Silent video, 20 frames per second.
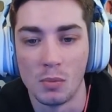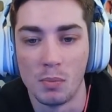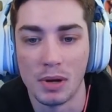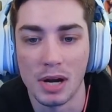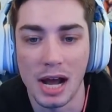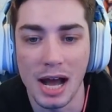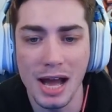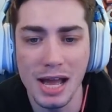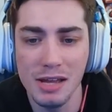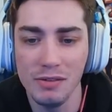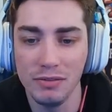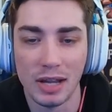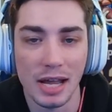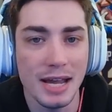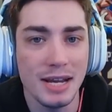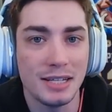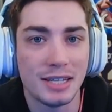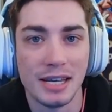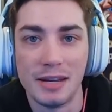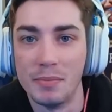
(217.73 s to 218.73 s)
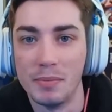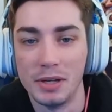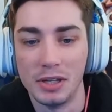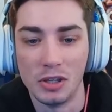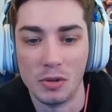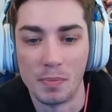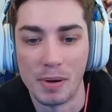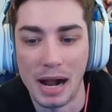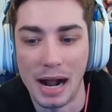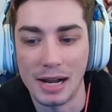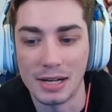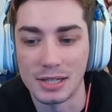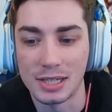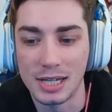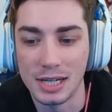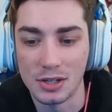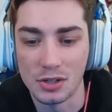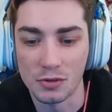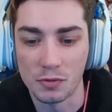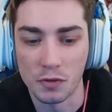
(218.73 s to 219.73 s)
But I liked him in the past.
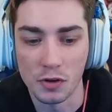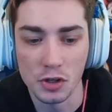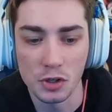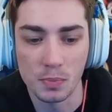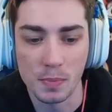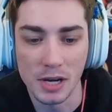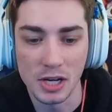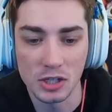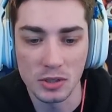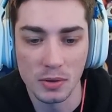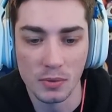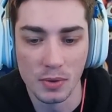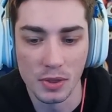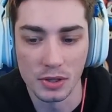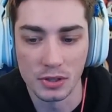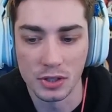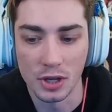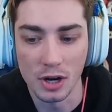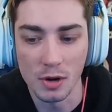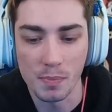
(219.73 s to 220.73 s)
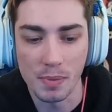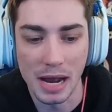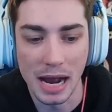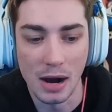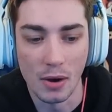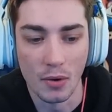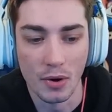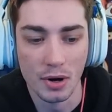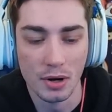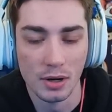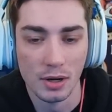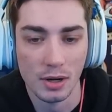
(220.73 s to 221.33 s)
He's a first baseman with a ton of power